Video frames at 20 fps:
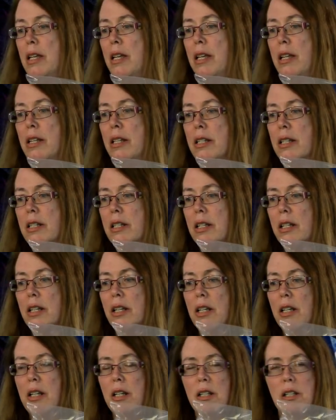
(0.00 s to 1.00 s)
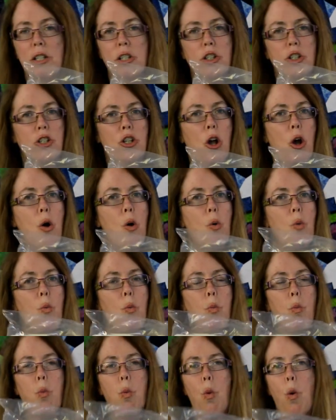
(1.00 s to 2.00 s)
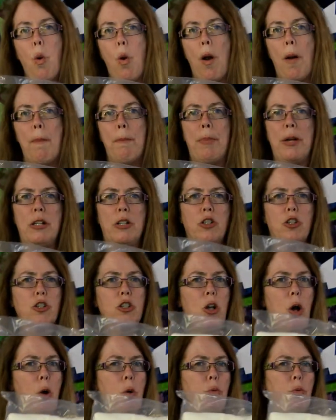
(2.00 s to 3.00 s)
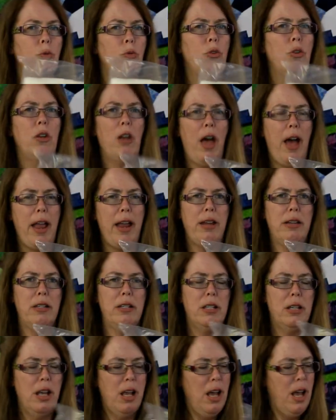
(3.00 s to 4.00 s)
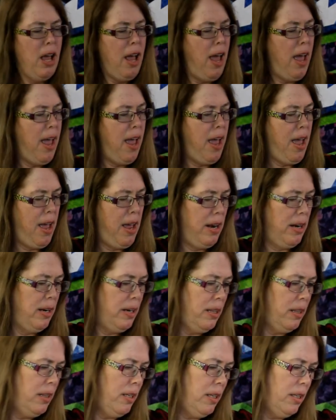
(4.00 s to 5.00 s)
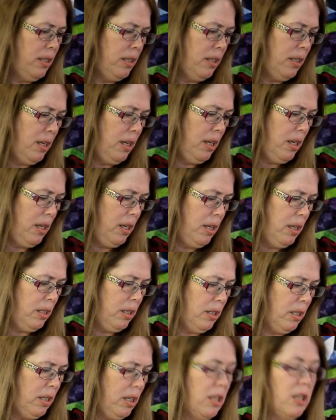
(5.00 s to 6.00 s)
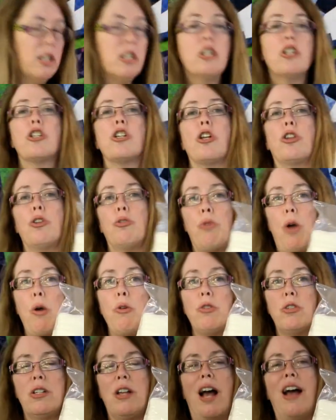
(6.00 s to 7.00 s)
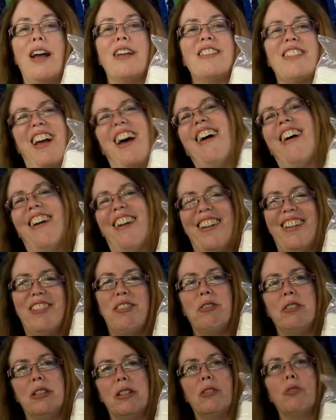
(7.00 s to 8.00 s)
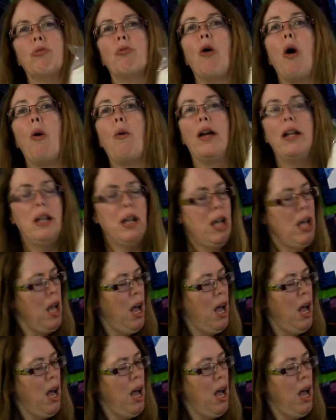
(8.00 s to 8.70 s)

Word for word: It's so warm but so light. And this is, let's see, this is a throw size, throw it,